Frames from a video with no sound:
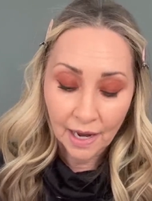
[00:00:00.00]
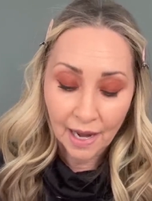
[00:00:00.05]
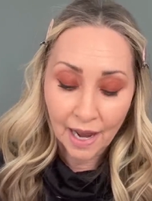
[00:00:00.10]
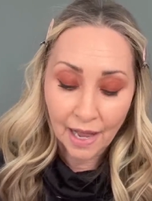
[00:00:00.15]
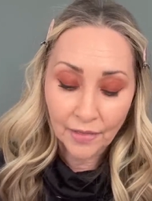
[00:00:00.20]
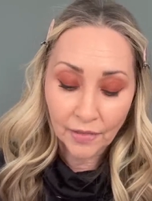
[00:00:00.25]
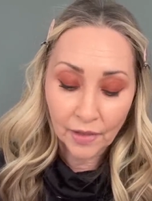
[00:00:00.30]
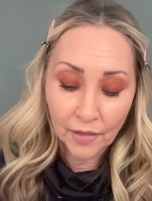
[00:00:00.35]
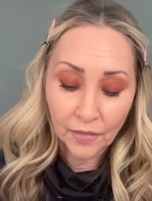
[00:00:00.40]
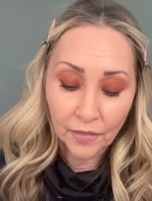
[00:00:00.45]

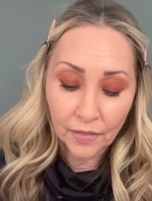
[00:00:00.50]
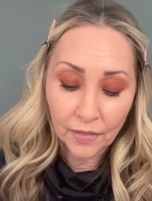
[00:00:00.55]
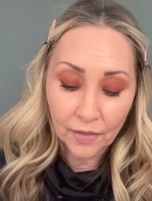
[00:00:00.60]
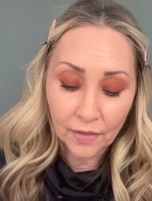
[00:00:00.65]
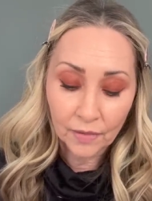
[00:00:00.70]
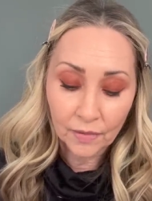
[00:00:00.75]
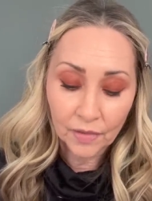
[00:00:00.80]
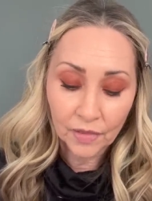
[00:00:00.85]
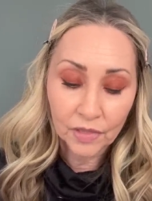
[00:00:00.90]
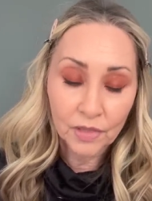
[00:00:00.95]
And then
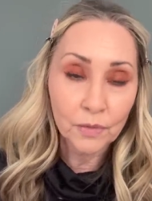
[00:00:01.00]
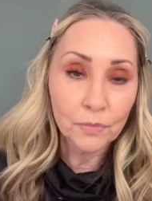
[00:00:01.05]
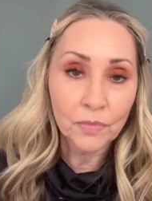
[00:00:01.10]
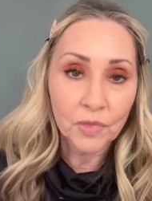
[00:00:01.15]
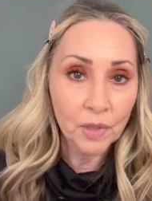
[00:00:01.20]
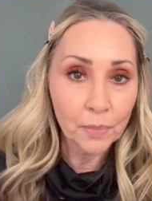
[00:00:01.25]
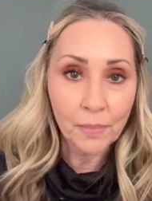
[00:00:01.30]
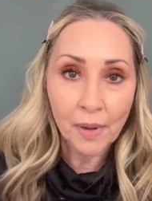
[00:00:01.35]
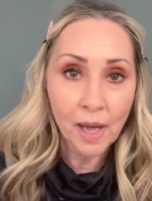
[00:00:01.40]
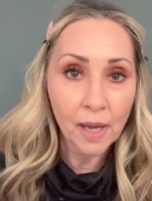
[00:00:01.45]
the,
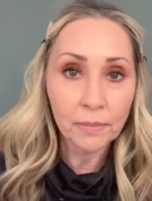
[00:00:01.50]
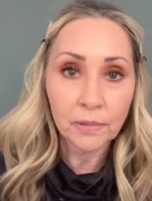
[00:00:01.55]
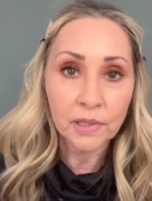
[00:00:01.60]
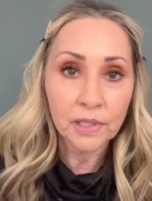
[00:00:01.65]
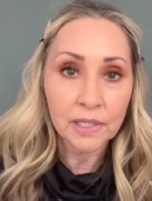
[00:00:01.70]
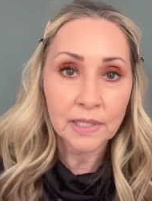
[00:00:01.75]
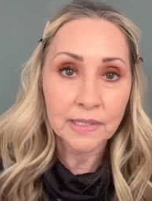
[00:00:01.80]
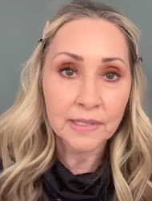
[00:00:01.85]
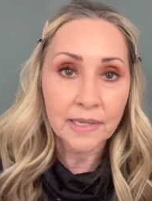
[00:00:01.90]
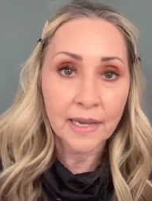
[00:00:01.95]
the
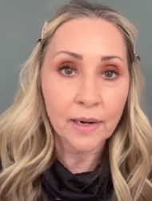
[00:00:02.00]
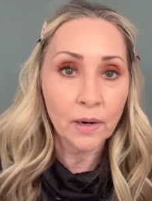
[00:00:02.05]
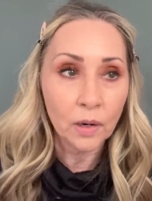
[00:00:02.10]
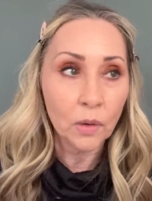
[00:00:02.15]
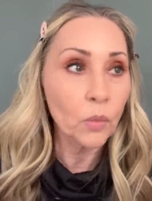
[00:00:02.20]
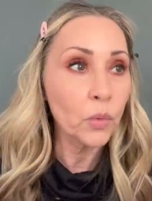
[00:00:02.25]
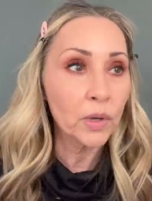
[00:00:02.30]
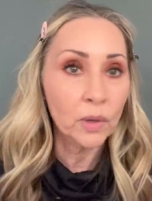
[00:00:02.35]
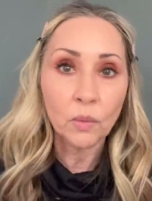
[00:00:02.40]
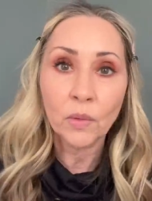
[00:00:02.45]
public was like,
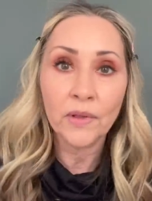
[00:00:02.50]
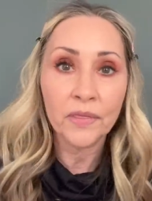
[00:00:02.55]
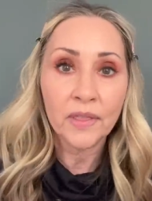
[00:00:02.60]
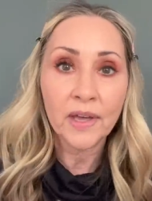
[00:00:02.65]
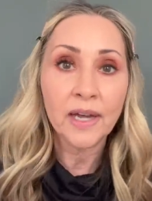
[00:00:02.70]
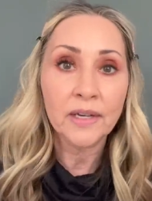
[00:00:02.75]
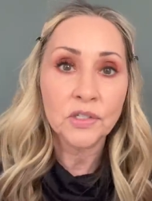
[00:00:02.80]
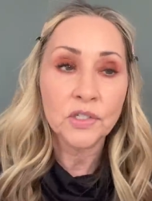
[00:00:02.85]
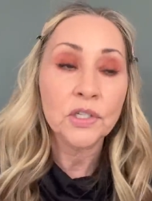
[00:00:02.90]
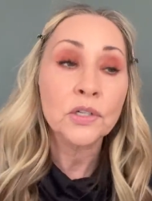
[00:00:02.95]
we want
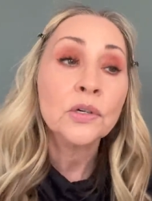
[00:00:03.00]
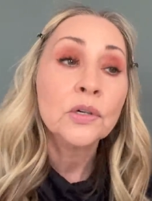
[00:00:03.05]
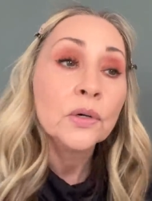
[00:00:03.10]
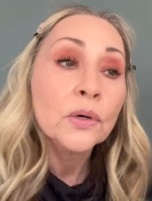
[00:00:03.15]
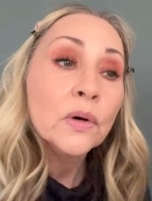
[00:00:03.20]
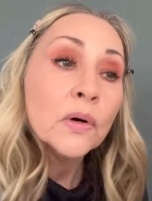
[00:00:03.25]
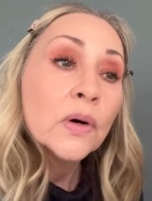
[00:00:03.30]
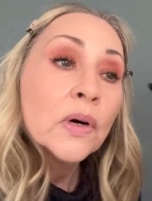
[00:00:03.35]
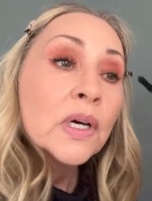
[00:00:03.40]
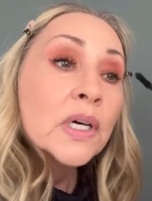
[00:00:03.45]
that
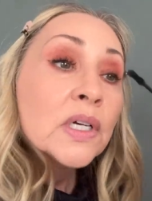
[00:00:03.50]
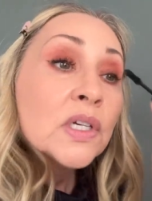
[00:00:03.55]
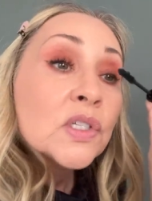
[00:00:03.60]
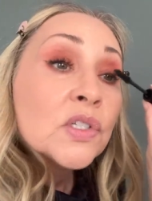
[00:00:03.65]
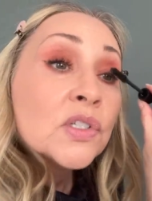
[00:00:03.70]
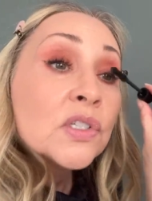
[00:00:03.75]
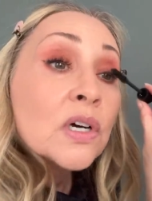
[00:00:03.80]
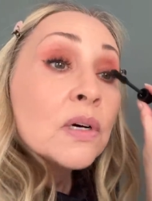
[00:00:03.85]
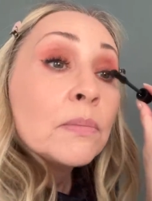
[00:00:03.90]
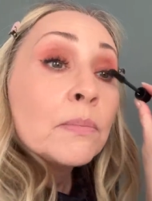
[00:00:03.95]
too.
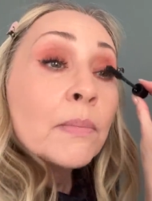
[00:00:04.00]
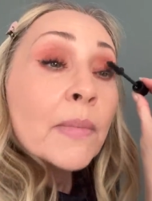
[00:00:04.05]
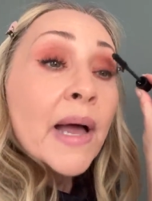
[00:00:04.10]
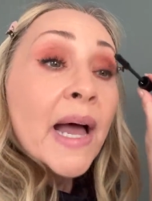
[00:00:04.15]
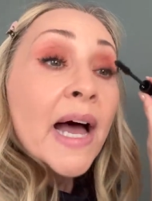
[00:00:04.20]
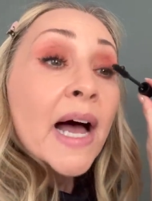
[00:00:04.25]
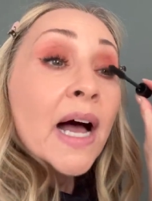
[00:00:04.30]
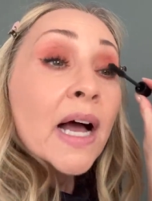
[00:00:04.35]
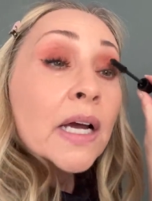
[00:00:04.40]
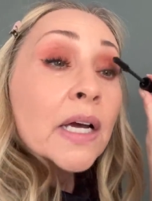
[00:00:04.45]
So
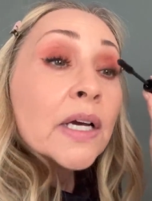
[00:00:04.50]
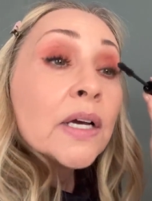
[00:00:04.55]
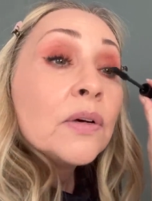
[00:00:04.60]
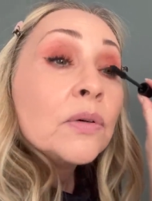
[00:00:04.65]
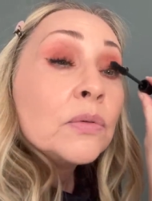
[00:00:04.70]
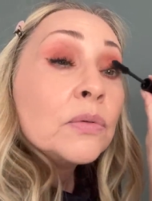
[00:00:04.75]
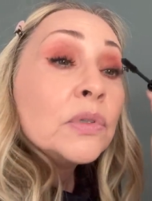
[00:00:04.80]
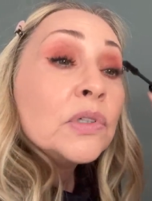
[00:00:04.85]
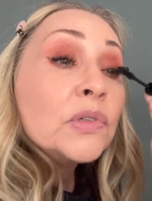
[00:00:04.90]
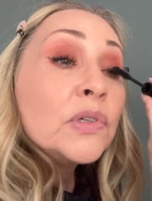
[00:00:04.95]
MAC
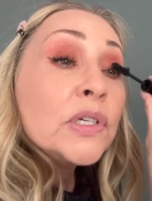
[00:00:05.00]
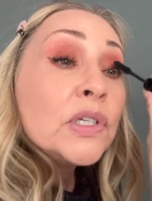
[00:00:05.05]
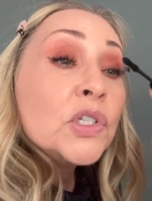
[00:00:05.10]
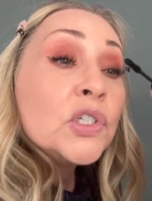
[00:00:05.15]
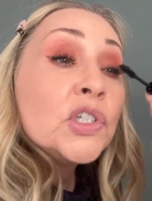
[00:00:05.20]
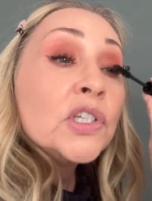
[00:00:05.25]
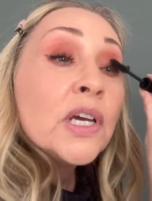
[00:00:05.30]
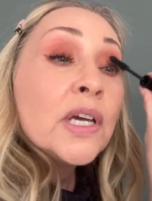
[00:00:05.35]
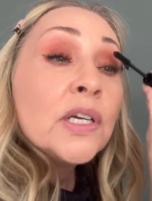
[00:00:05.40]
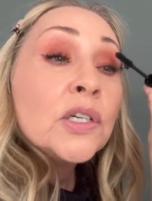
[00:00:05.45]
really
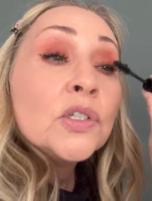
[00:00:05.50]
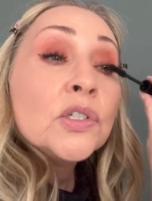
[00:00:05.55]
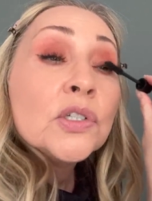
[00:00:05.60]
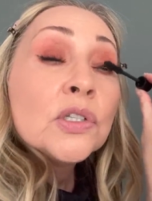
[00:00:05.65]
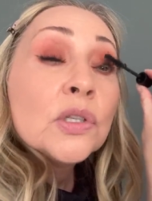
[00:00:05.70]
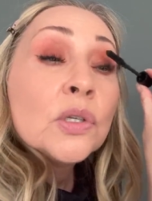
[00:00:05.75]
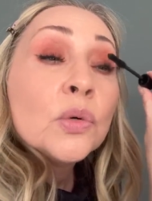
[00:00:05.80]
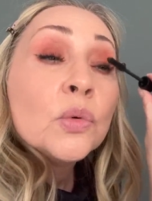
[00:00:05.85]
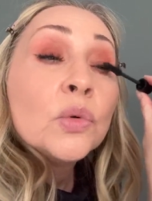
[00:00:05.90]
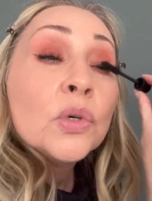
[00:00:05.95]

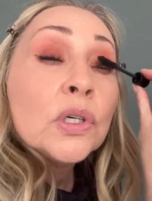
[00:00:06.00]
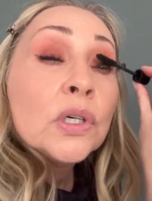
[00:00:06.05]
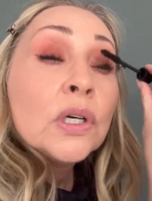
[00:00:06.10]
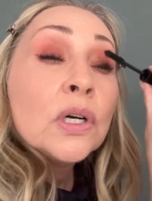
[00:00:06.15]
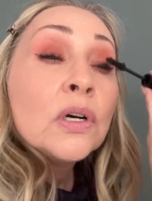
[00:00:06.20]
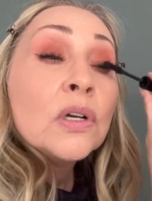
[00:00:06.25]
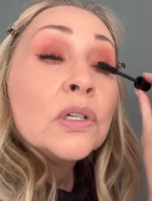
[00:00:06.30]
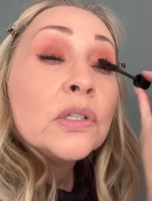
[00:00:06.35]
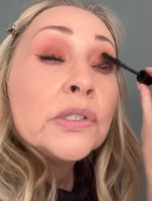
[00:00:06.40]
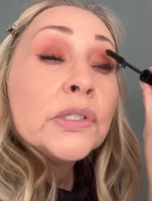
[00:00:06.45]
changed the
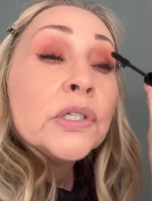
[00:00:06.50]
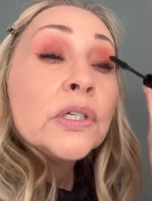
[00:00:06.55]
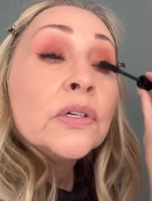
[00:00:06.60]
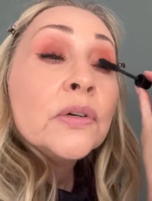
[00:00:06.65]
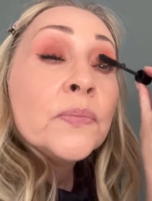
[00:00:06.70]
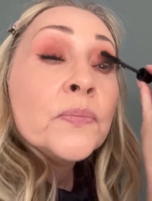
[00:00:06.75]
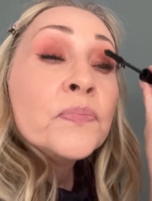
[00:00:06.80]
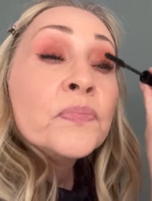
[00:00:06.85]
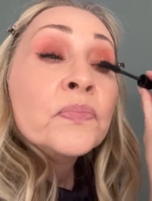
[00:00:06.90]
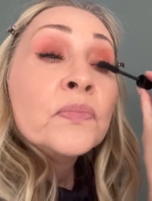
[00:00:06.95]
world.
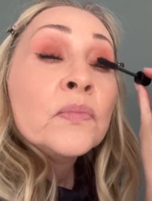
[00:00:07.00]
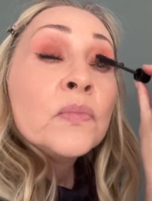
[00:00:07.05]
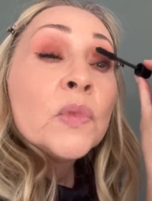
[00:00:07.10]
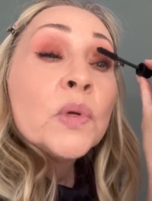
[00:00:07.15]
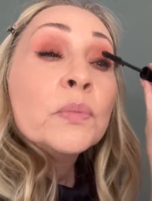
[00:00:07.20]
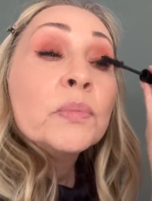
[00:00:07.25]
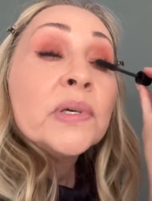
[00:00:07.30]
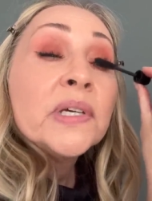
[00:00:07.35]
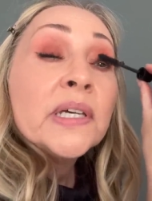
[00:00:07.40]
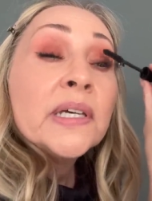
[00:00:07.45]

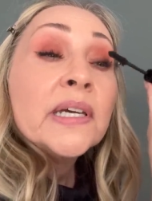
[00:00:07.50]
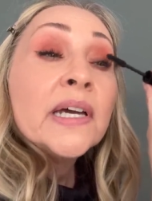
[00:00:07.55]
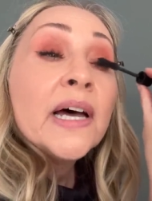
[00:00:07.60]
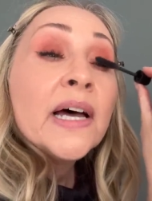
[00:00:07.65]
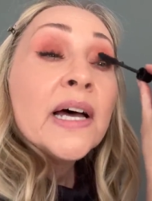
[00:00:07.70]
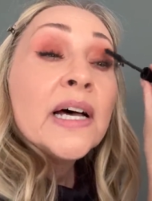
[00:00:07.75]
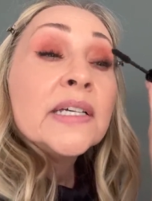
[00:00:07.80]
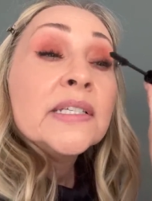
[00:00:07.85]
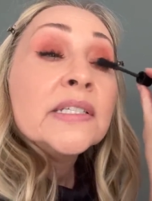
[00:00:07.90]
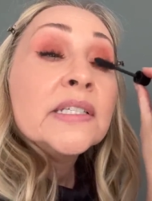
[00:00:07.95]

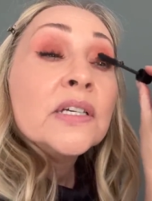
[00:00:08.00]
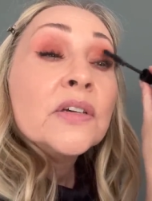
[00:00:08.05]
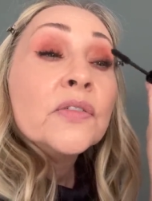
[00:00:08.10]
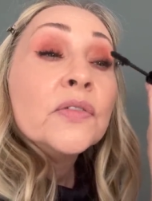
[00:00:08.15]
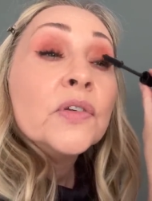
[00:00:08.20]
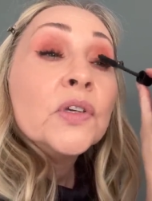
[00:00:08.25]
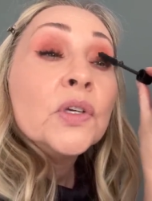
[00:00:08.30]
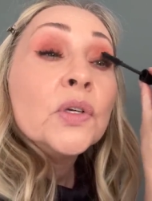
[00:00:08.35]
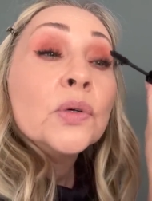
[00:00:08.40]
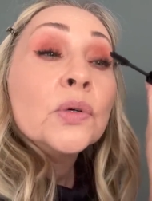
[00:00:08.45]
P.S.
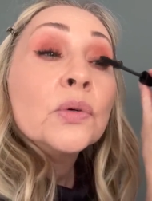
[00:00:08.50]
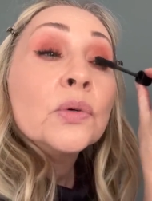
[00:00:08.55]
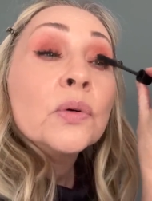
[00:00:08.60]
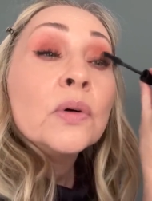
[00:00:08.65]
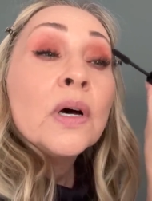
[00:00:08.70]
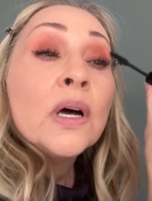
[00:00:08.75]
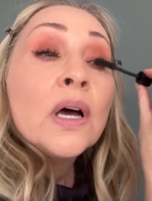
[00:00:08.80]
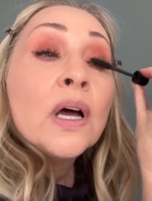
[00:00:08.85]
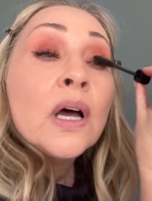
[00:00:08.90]
If you